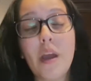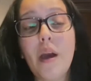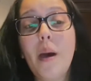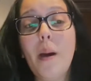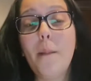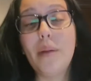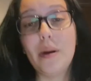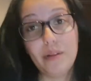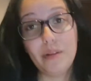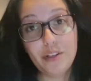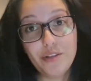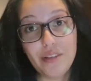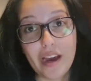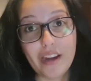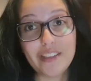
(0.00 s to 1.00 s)
but I'm gonna
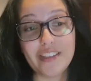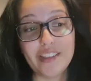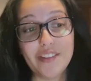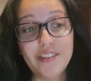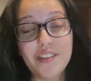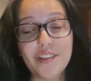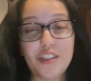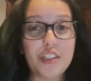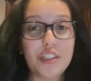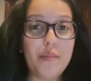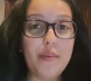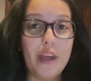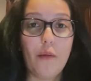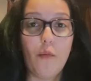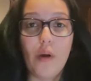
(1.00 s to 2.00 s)
do that too. So it's just gonna be
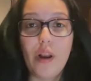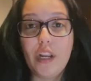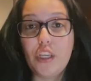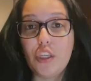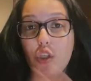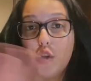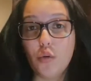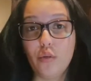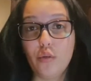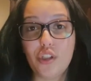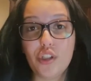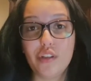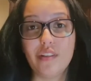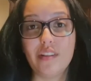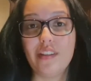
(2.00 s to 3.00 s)
like one huge
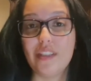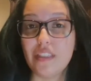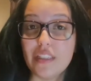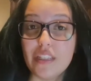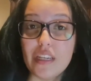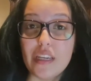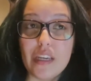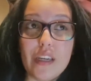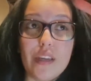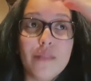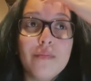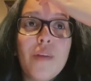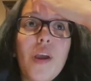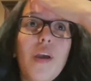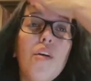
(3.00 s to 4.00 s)
Disney
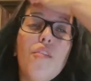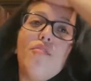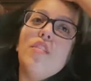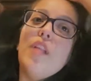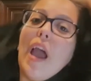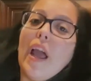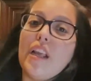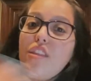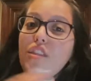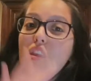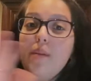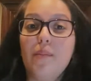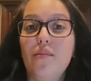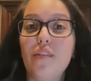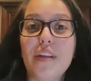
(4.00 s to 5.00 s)
fanatic
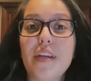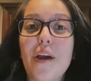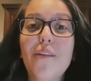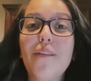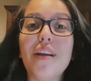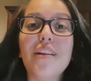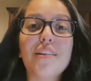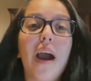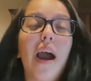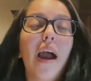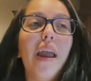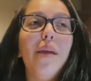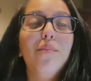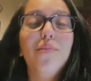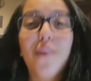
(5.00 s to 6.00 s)
themed video, which I
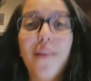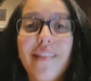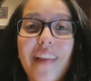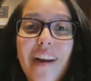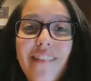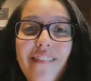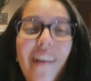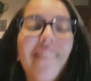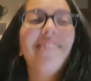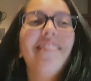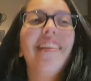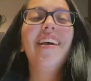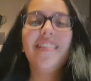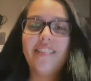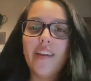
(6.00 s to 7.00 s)
am so excited about.
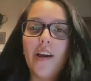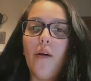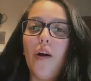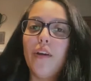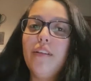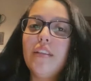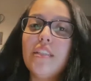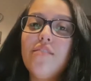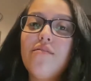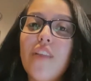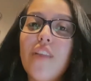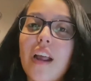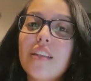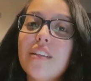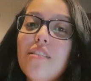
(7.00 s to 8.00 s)
So all you Disney
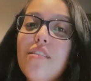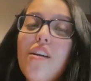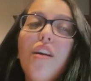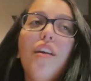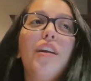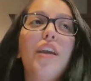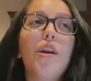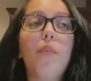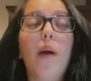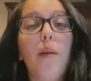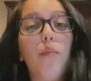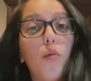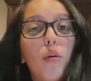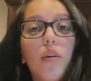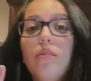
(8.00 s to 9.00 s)
fanatics out there, get your
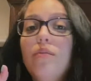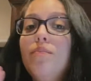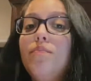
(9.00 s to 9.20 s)
popcorn,